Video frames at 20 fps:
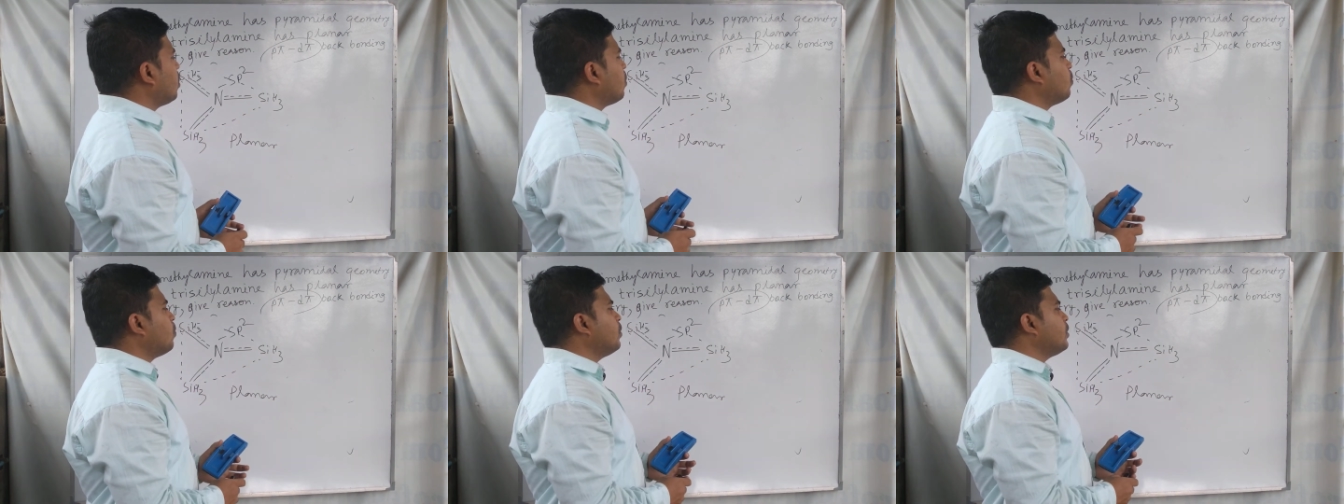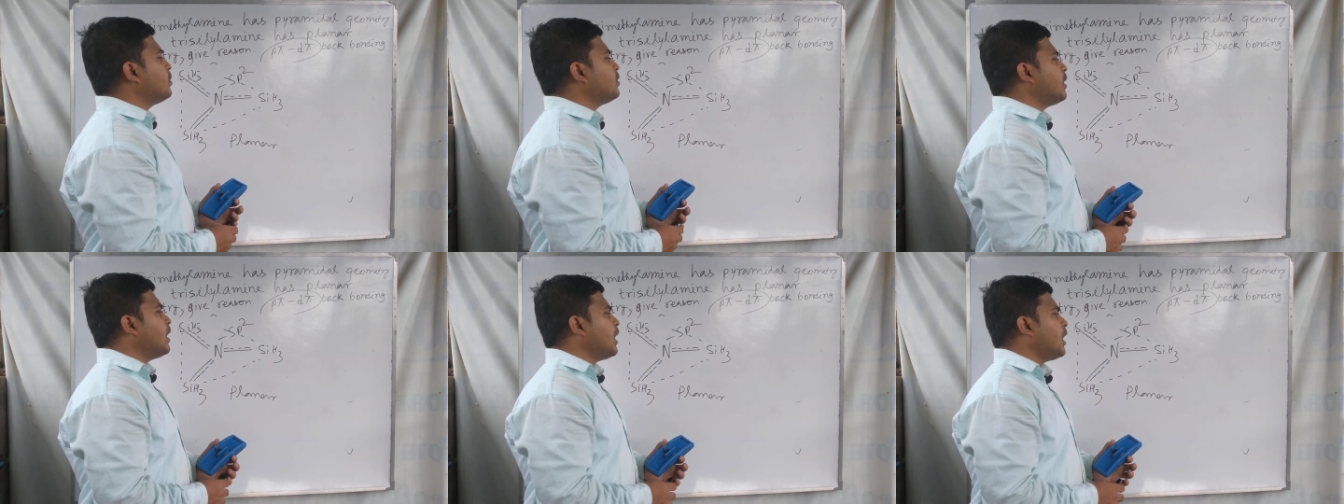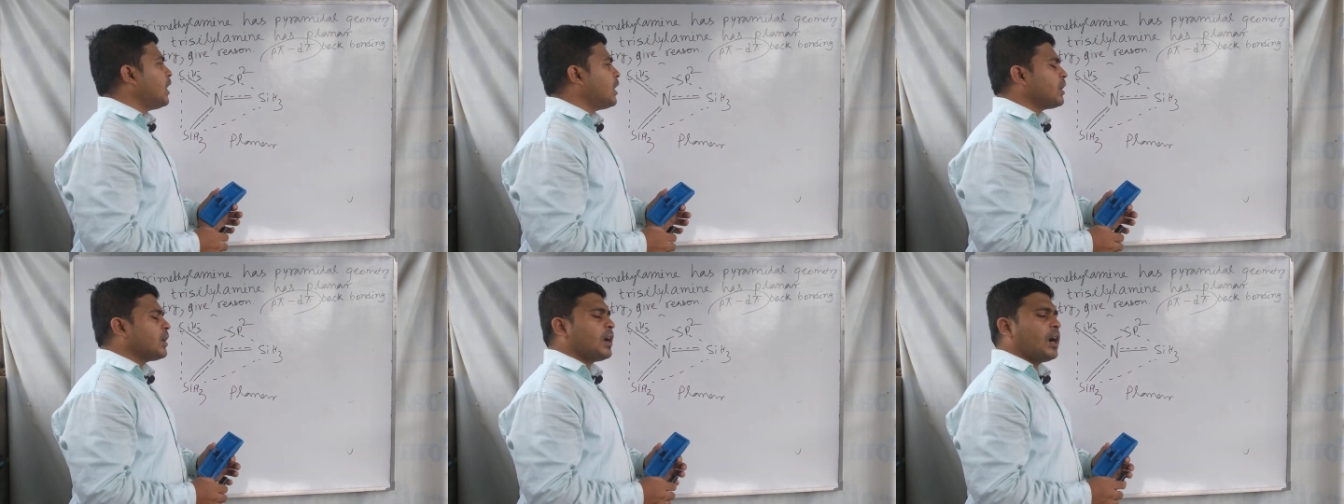with
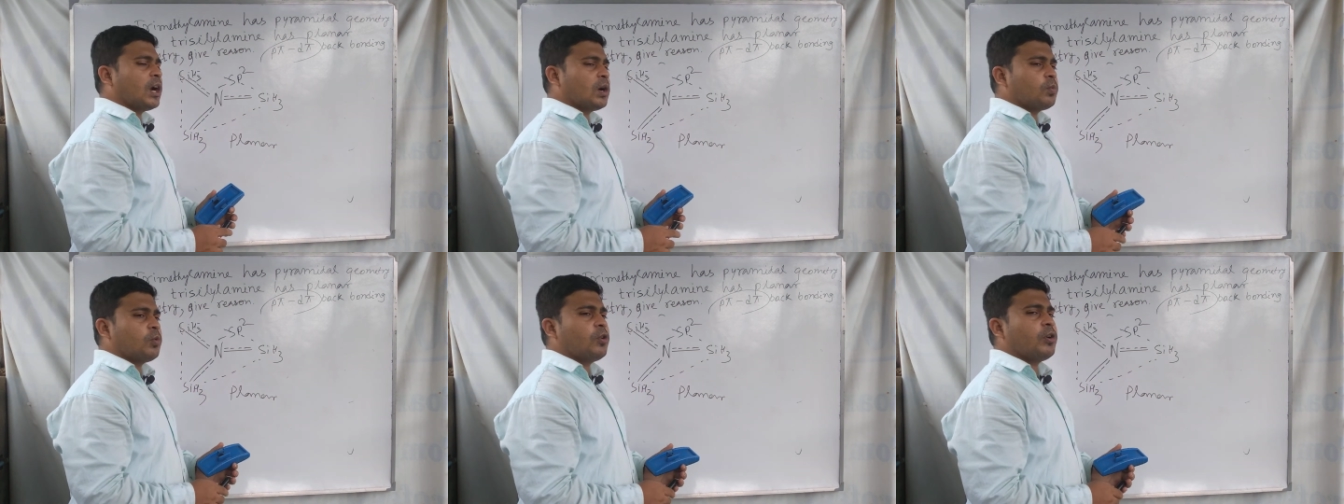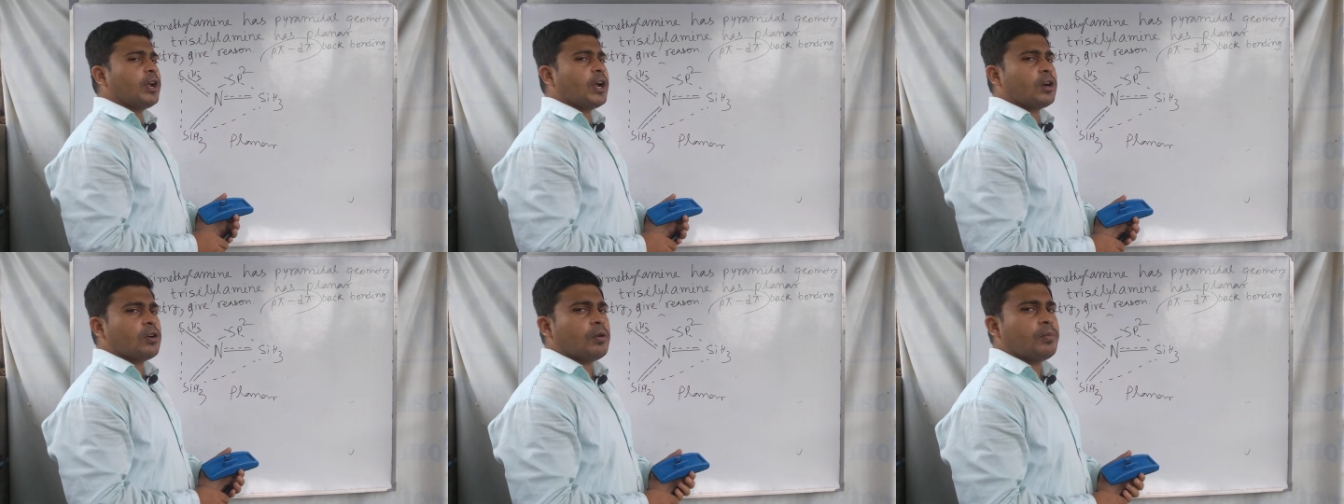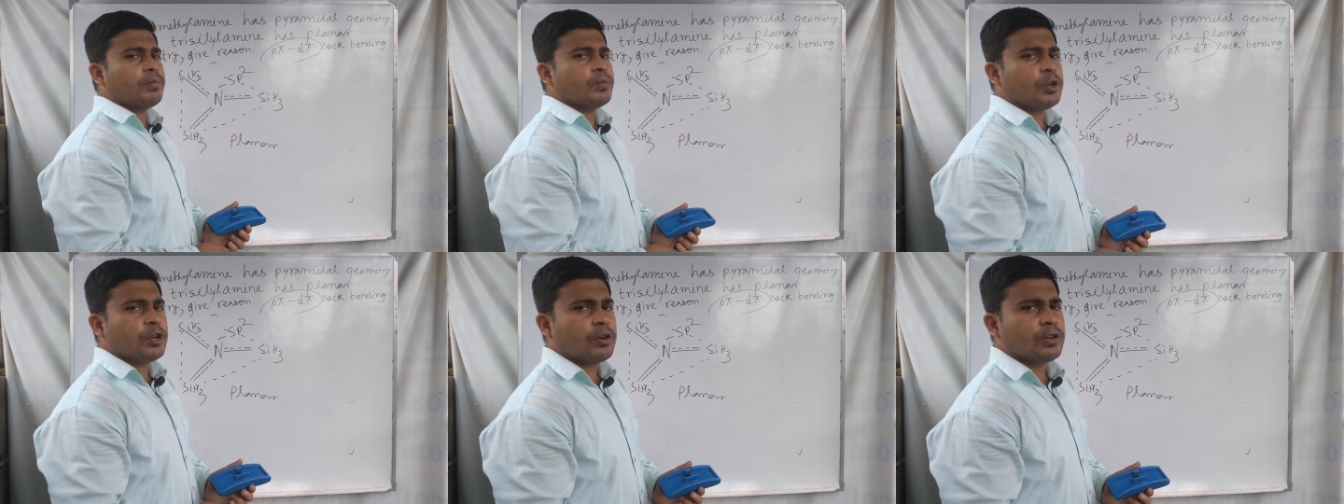the carbon
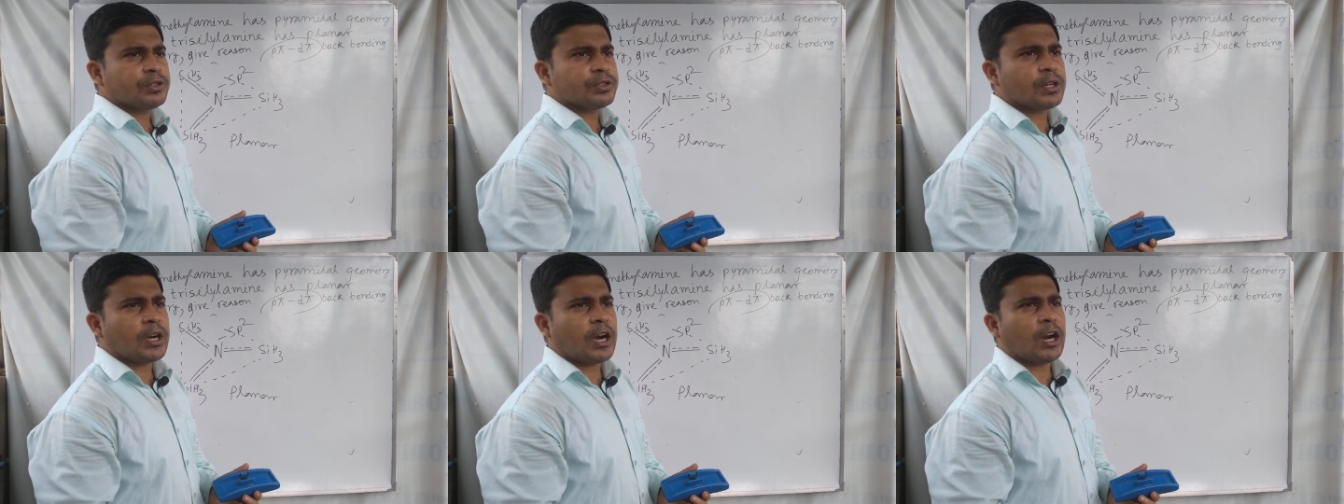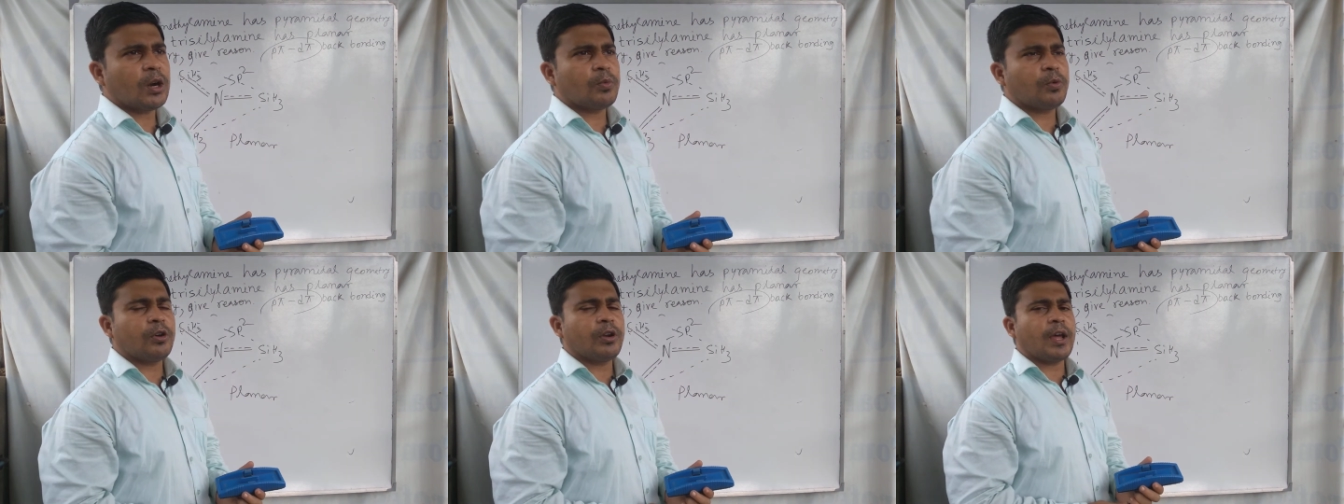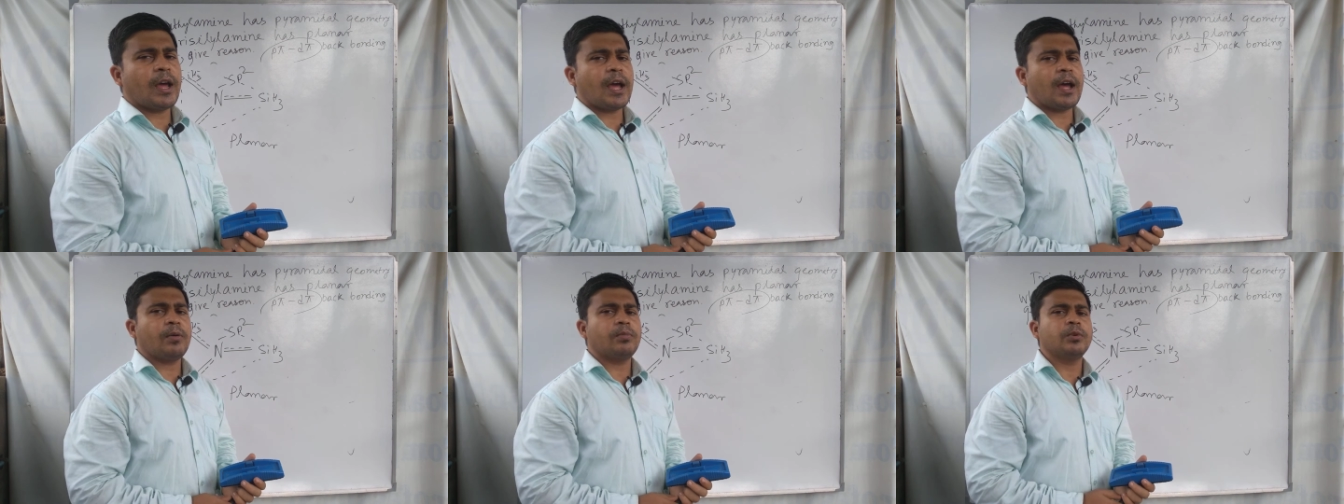atom, because carbon
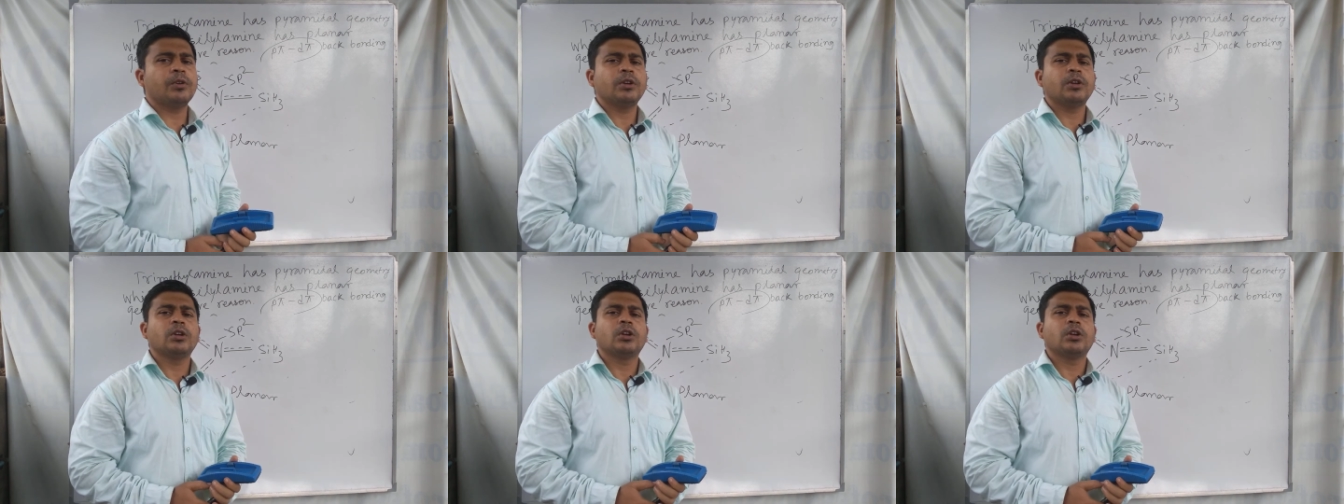have